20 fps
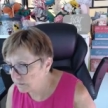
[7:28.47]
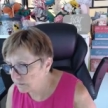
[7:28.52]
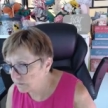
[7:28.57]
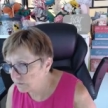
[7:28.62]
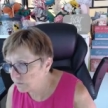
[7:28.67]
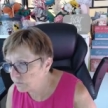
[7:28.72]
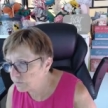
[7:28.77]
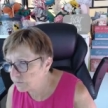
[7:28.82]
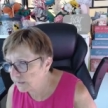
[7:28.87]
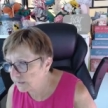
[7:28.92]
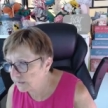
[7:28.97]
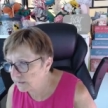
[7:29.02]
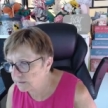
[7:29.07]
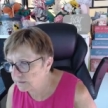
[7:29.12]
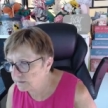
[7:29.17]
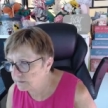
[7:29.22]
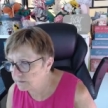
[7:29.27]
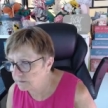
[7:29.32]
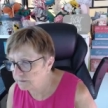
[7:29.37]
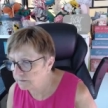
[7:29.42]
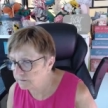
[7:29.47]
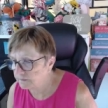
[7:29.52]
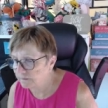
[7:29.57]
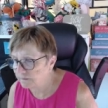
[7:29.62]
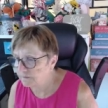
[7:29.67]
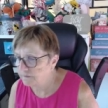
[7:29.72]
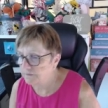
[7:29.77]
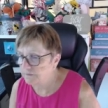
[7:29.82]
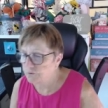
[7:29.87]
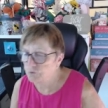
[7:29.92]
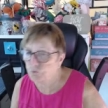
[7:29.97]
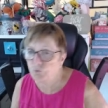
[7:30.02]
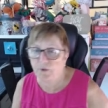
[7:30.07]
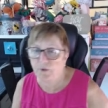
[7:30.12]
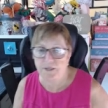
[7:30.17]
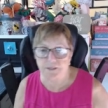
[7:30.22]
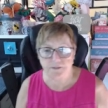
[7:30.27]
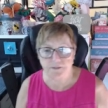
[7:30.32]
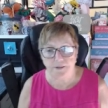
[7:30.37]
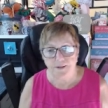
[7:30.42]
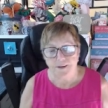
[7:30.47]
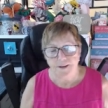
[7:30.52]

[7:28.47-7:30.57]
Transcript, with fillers: Okay, great.